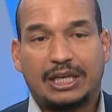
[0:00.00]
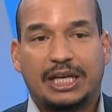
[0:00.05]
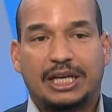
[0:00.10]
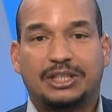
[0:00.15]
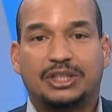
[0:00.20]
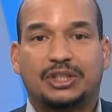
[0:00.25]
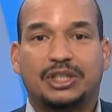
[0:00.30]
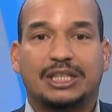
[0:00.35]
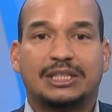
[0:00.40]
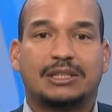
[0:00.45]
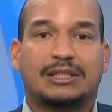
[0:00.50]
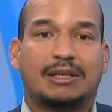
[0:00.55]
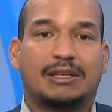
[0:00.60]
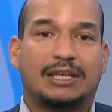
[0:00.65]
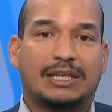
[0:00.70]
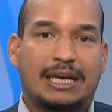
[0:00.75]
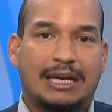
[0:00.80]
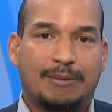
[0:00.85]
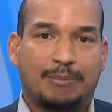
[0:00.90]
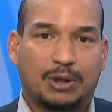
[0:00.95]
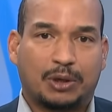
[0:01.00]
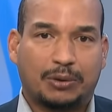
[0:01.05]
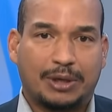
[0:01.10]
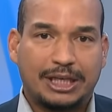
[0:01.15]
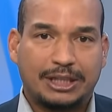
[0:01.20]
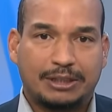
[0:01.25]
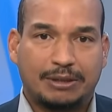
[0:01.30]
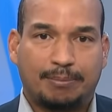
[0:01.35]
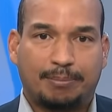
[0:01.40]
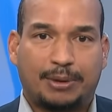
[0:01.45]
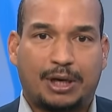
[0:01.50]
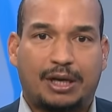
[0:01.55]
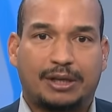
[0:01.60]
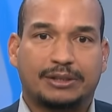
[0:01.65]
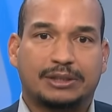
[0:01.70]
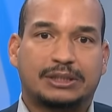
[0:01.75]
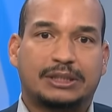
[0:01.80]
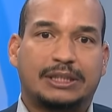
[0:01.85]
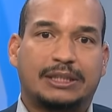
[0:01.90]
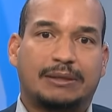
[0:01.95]
It's just the immigration
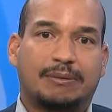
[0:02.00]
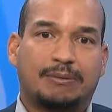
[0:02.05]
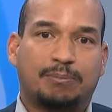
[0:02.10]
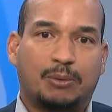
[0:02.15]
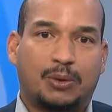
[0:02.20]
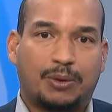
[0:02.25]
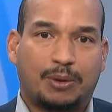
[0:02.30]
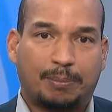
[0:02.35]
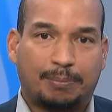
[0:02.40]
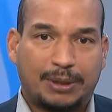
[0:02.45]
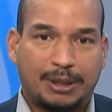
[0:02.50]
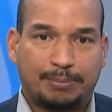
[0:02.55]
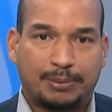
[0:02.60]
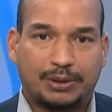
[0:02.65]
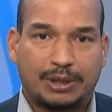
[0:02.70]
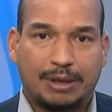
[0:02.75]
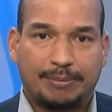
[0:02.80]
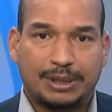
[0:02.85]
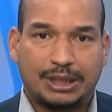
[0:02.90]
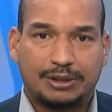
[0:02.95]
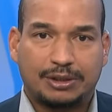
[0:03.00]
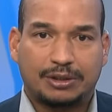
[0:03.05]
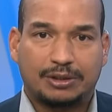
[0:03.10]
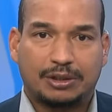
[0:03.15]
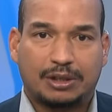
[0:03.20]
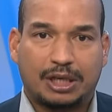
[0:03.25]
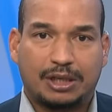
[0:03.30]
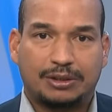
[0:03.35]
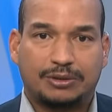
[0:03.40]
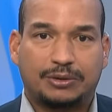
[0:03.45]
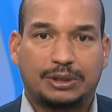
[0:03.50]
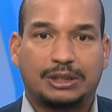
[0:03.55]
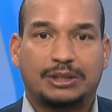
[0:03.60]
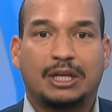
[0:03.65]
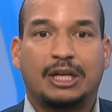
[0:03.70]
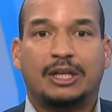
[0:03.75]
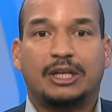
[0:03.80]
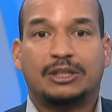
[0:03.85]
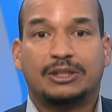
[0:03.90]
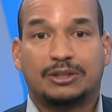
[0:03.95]
policy and more people coming into the country
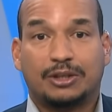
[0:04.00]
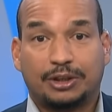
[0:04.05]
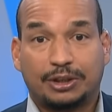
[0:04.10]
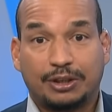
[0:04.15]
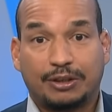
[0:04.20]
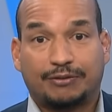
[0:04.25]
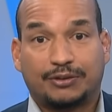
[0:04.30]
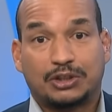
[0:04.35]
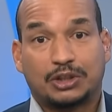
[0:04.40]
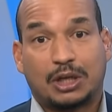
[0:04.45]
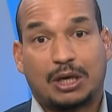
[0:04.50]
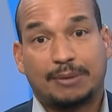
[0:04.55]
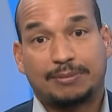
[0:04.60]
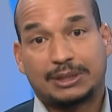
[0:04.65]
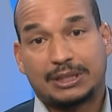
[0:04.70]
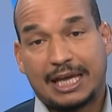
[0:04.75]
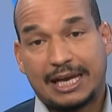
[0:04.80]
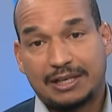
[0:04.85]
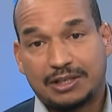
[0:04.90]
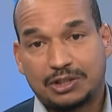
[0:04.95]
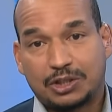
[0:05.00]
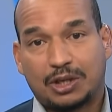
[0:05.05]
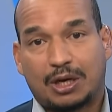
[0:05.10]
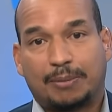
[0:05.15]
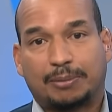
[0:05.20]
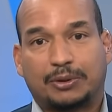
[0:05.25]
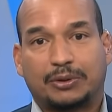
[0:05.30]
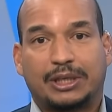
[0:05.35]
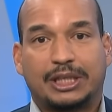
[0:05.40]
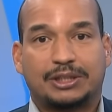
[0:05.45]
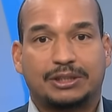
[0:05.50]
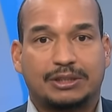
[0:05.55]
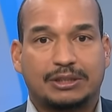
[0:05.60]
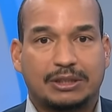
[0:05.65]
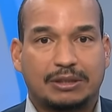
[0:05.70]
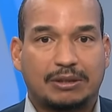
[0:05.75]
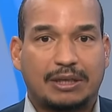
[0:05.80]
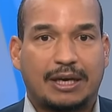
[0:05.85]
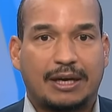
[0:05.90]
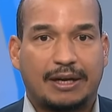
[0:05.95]
searching for jobs than their job
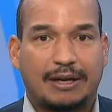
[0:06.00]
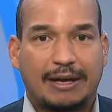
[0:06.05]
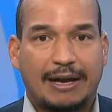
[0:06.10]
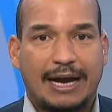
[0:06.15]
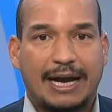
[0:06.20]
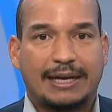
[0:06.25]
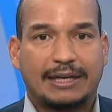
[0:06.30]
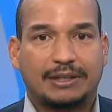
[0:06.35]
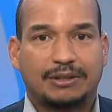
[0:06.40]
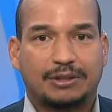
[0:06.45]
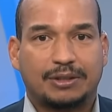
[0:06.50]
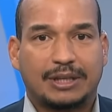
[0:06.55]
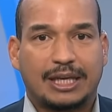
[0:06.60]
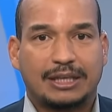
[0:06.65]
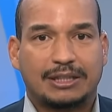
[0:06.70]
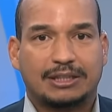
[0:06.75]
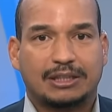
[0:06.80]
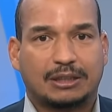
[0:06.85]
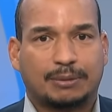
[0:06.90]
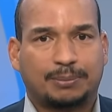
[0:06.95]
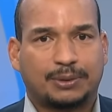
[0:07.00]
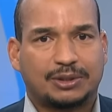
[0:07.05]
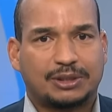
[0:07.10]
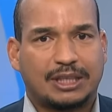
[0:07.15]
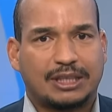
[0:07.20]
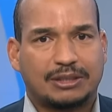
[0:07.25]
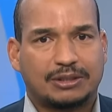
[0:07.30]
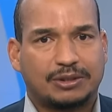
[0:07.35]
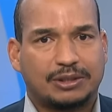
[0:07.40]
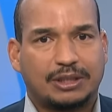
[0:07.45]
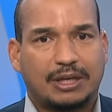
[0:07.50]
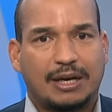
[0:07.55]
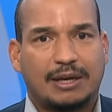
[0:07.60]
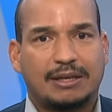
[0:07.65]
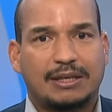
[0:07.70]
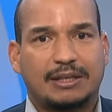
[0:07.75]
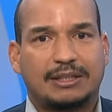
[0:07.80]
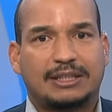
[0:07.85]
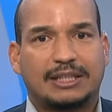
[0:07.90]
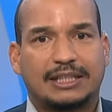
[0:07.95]
creations uh, adding to that 6%. So you
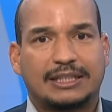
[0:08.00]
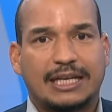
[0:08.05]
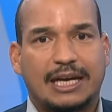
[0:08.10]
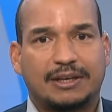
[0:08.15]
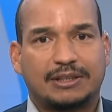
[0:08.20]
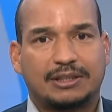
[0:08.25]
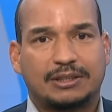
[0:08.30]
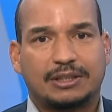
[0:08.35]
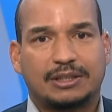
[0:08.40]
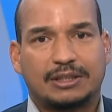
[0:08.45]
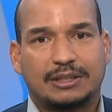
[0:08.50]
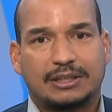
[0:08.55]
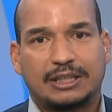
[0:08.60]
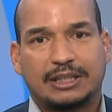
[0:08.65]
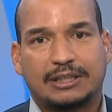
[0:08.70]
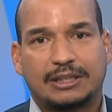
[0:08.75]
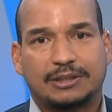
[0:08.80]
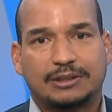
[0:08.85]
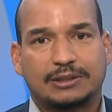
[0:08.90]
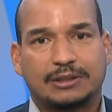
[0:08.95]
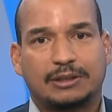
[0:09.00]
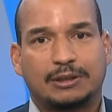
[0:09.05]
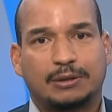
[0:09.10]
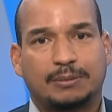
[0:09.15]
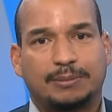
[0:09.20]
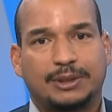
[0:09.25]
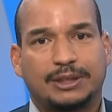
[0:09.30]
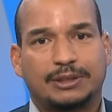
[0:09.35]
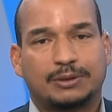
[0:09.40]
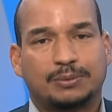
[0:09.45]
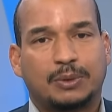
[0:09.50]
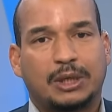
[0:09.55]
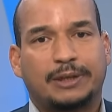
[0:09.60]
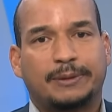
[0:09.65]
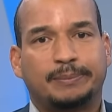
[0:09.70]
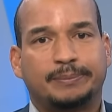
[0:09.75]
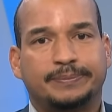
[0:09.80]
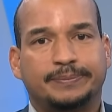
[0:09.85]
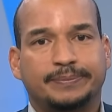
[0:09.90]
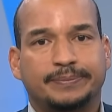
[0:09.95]
got to dig down into the details a little bit as
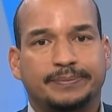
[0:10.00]
well.